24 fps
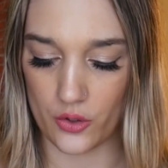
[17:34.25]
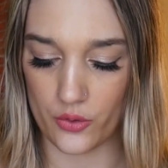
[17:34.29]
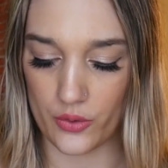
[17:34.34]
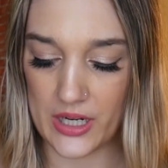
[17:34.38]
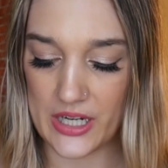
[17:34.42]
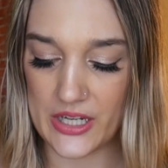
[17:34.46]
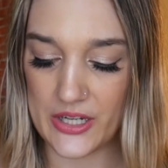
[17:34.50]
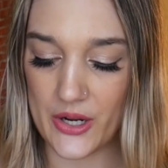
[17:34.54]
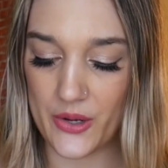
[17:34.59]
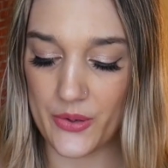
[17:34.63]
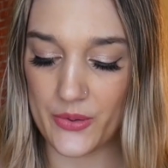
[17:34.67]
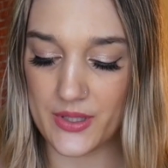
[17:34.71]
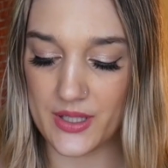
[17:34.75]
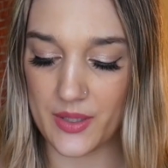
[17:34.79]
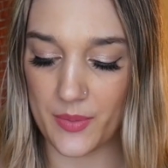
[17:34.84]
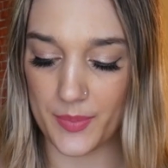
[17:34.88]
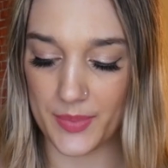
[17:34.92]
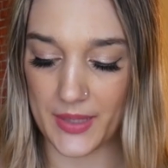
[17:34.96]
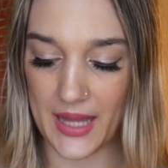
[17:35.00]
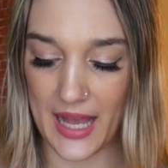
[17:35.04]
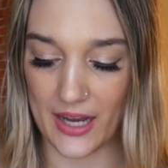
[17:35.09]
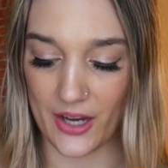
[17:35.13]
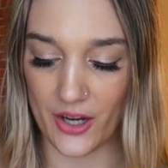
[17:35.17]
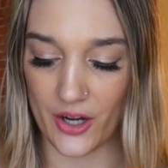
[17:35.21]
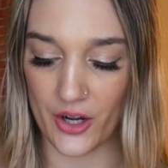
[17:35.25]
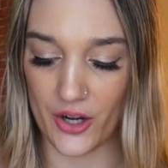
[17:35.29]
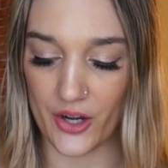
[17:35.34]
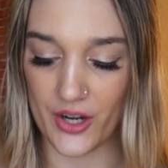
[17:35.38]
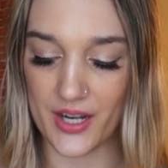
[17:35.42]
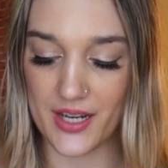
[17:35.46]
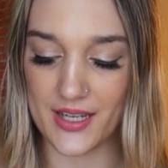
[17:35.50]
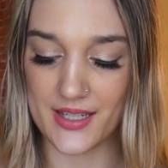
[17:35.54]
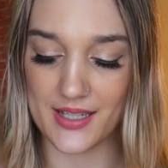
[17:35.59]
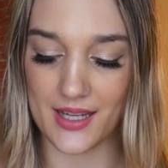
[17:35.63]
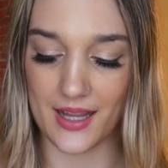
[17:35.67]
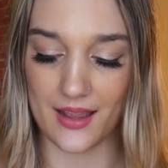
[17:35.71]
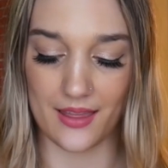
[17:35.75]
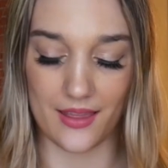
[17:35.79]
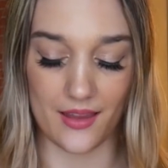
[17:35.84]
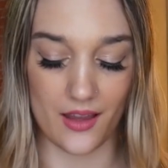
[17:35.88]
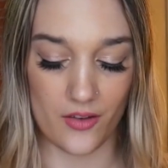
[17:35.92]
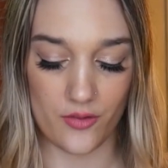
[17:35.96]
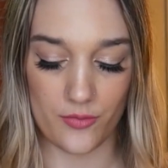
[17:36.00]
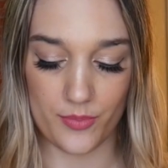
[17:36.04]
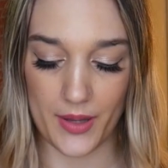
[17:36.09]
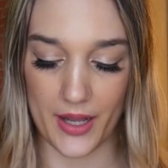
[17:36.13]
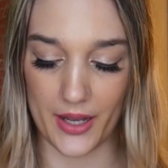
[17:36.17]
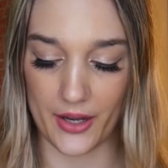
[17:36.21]
green notes, blackcurrant,
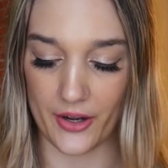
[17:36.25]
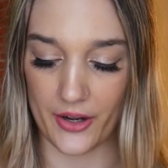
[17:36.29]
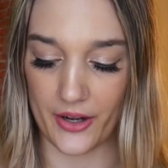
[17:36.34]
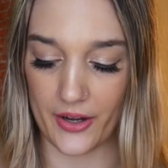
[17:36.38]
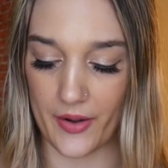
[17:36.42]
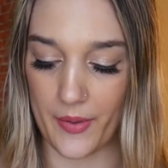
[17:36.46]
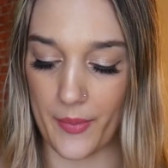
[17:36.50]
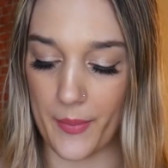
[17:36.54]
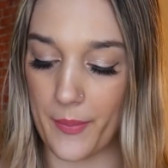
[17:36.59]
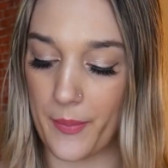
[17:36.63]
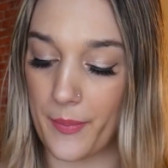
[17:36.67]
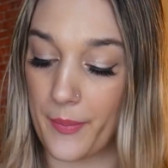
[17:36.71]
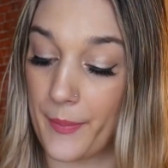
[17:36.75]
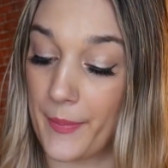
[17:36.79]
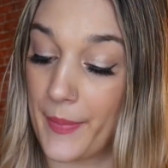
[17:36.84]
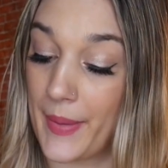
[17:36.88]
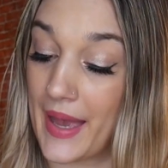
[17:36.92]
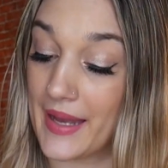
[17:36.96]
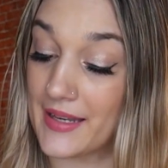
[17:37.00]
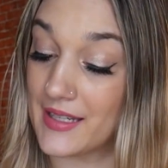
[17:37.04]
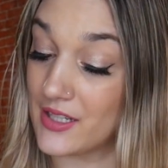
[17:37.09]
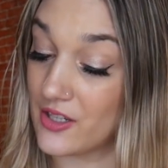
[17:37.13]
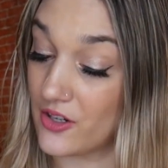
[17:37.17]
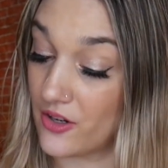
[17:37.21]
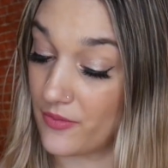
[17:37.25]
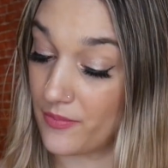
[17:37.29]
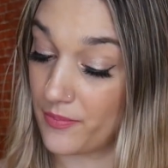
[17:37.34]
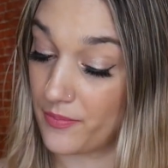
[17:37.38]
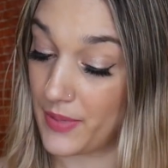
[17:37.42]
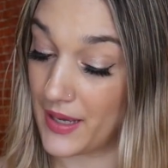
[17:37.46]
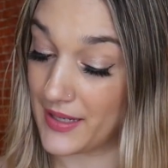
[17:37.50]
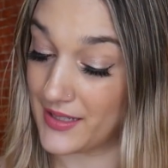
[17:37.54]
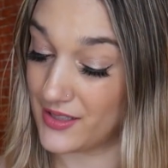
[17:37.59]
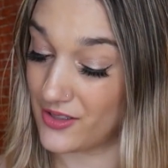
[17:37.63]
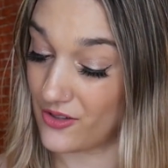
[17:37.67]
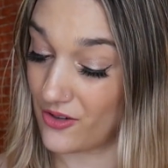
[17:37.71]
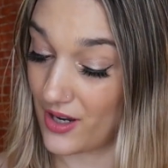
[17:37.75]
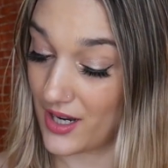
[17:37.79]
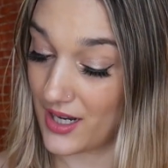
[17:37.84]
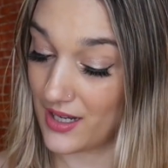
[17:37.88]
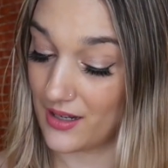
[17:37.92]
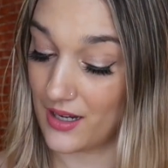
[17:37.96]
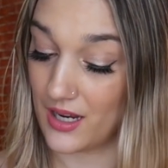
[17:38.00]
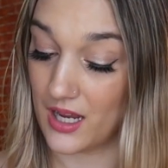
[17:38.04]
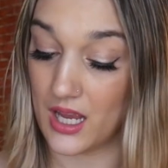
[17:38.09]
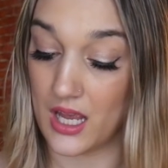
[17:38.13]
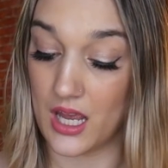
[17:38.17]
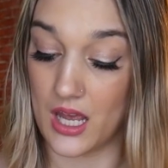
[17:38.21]
love blackcurrant, petit grain,
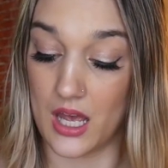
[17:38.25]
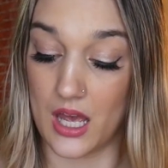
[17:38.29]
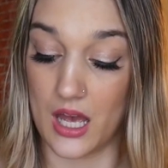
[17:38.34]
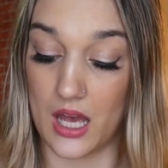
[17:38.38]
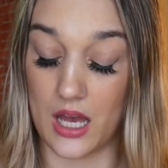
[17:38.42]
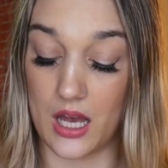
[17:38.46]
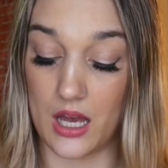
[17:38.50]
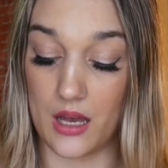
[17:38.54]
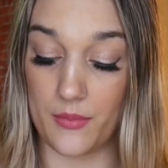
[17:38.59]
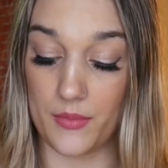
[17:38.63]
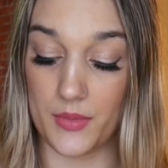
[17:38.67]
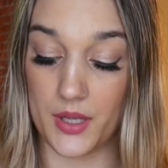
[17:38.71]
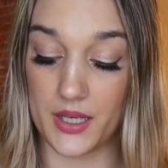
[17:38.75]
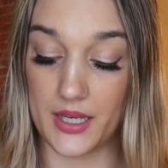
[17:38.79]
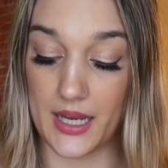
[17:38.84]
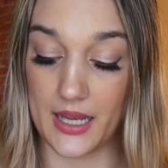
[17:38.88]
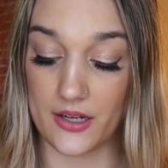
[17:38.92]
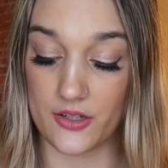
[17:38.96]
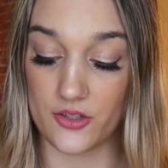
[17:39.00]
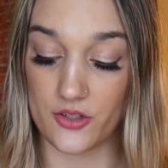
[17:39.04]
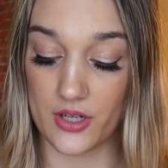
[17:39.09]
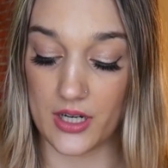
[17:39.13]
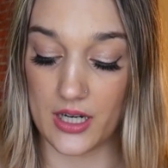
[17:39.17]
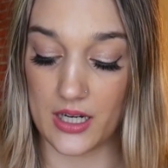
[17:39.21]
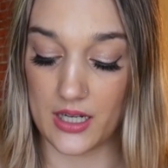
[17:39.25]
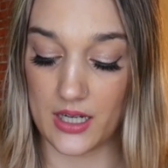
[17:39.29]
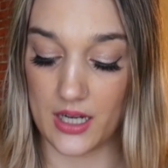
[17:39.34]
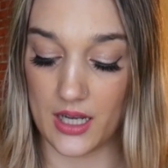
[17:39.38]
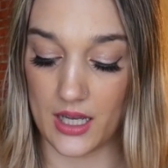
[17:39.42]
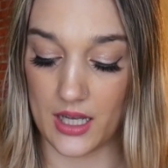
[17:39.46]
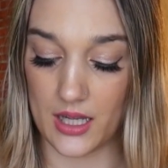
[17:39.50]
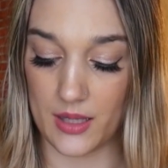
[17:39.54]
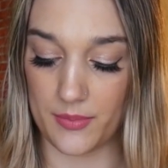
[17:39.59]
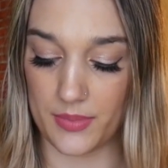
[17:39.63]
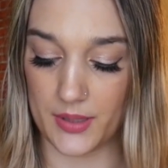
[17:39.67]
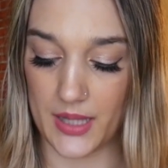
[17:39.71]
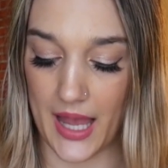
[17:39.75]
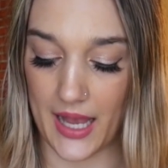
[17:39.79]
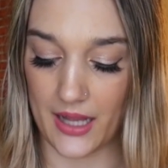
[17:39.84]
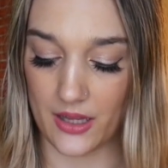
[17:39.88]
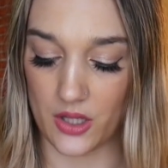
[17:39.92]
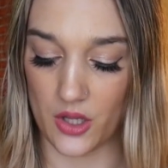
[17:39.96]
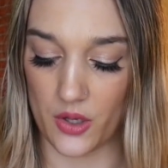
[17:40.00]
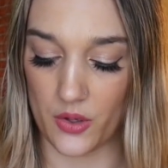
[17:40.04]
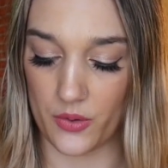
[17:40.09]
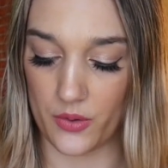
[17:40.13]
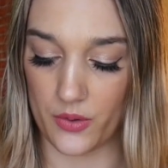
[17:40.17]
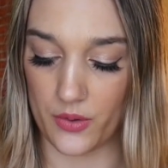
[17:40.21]
nectarine, black
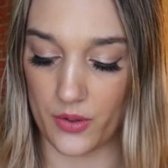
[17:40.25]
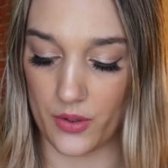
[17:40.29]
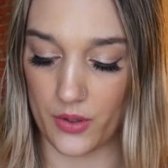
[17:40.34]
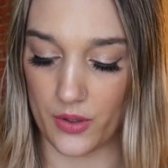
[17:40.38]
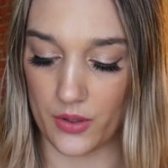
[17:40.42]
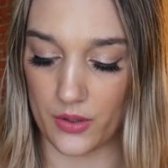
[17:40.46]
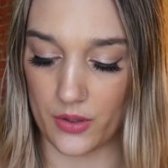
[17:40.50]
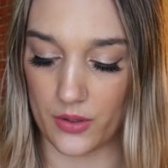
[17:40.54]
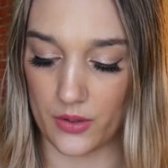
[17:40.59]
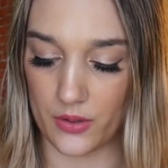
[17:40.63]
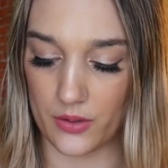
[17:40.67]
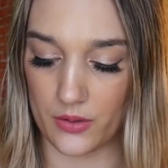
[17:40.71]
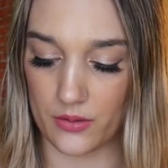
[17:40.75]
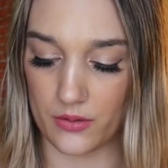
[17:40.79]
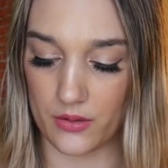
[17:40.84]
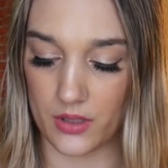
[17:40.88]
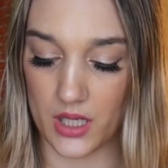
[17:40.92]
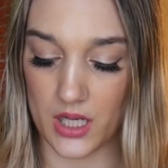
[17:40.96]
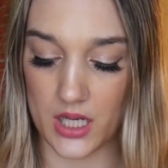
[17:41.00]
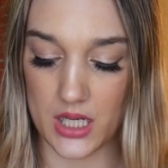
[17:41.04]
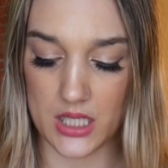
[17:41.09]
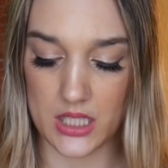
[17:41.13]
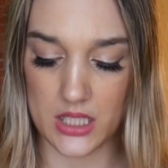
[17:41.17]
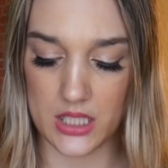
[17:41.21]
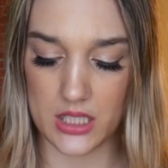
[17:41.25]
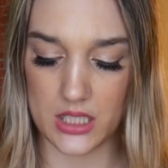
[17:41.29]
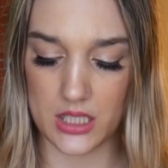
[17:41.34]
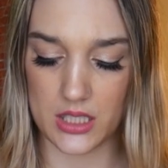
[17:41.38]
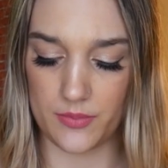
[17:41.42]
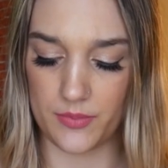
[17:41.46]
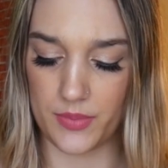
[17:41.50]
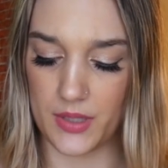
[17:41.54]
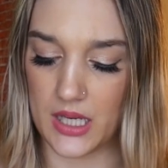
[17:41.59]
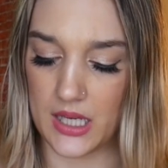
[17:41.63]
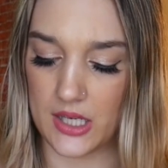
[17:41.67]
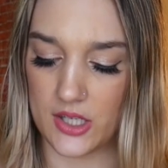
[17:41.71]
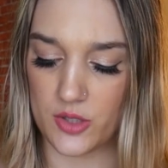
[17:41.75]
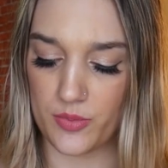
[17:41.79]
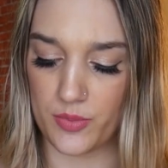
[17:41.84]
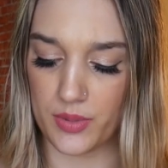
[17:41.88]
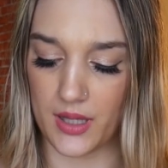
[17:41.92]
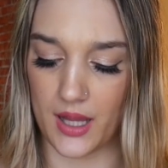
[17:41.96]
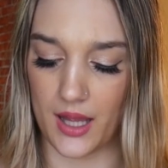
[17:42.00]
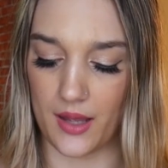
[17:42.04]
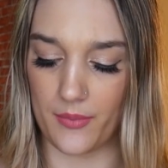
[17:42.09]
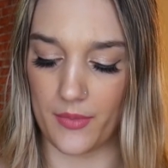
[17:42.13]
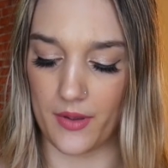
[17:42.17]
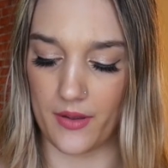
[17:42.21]
locust, peach,
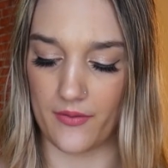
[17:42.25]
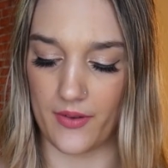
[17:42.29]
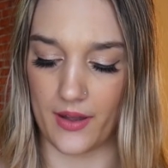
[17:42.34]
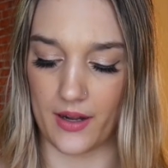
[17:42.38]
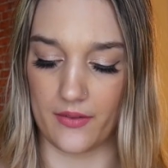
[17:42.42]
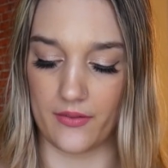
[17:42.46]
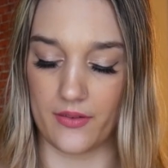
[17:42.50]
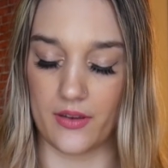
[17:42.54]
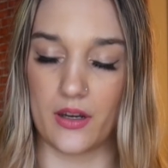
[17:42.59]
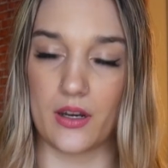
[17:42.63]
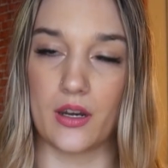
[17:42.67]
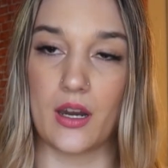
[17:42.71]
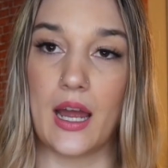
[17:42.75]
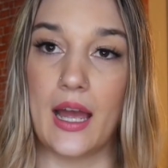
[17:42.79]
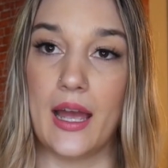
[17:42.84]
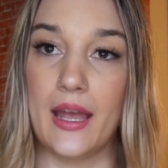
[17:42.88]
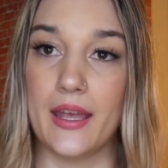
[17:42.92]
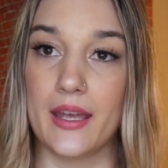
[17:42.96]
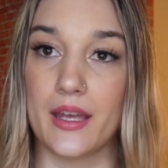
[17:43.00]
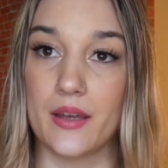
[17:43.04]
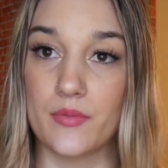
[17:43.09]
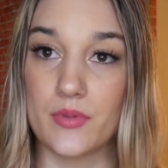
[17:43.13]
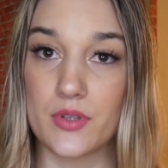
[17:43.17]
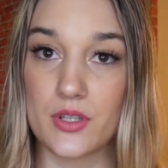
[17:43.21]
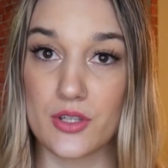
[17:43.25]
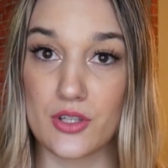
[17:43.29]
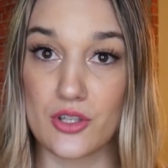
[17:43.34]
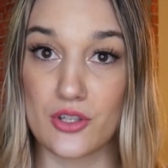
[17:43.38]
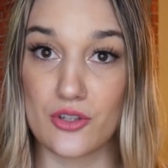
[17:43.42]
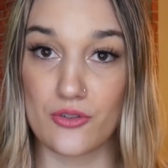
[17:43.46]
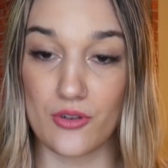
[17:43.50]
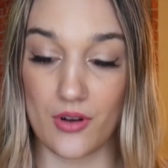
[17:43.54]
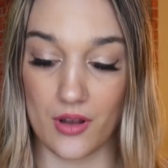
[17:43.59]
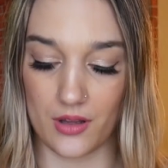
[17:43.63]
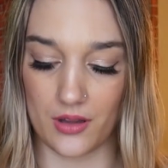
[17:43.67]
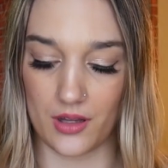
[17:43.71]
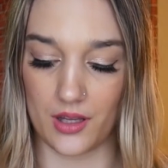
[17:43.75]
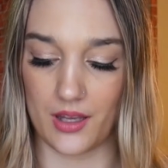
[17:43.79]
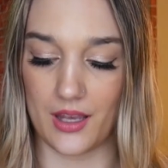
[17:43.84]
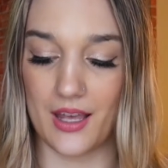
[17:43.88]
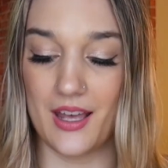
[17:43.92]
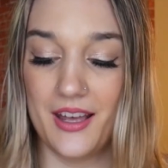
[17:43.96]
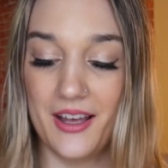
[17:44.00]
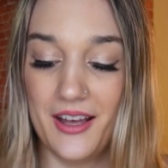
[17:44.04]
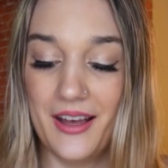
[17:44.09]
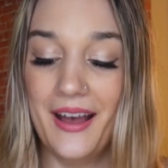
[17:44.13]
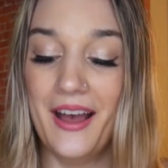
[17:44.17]
plum, vetiver. I am struggling.